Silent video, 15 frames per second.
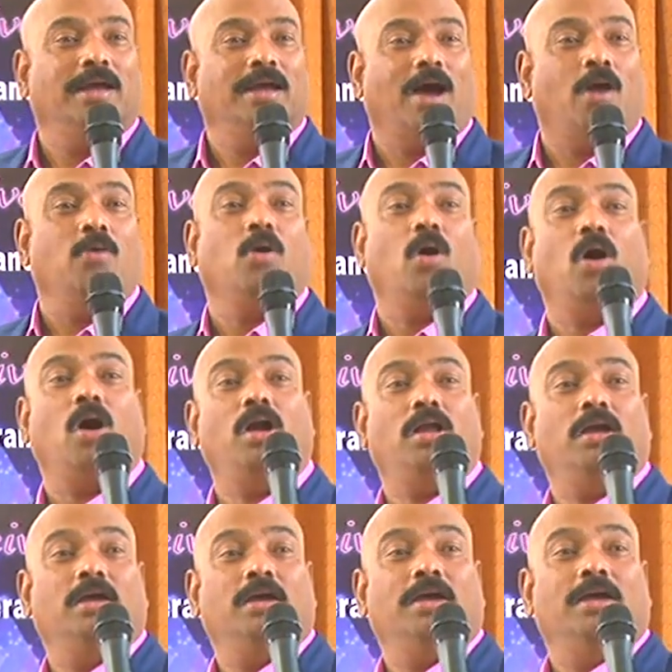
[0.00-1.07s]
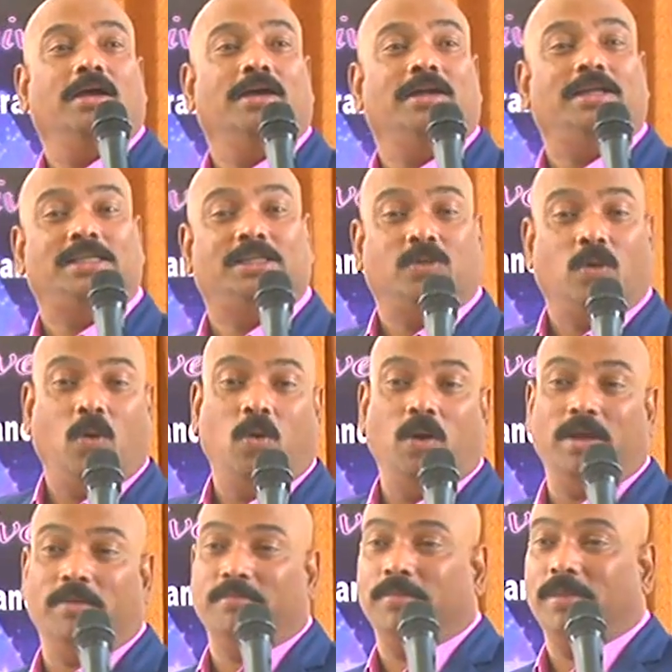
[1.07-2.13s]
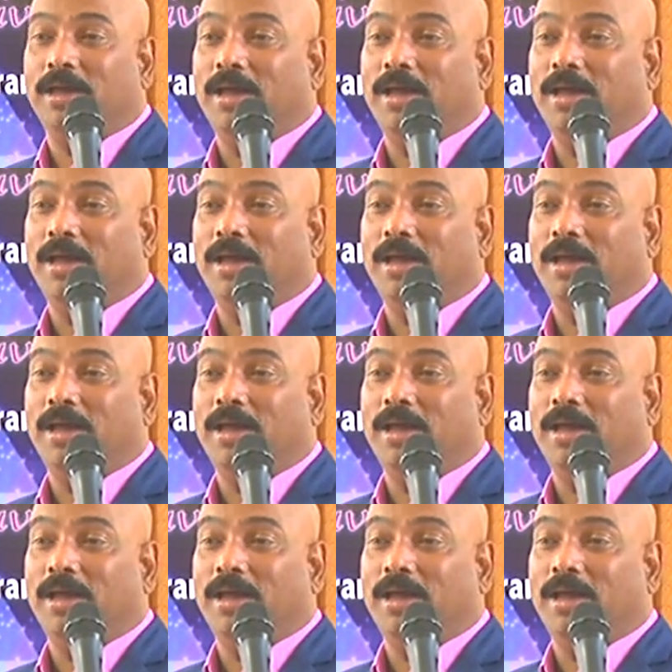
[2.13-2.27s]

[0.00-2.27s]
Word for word: How God restored him.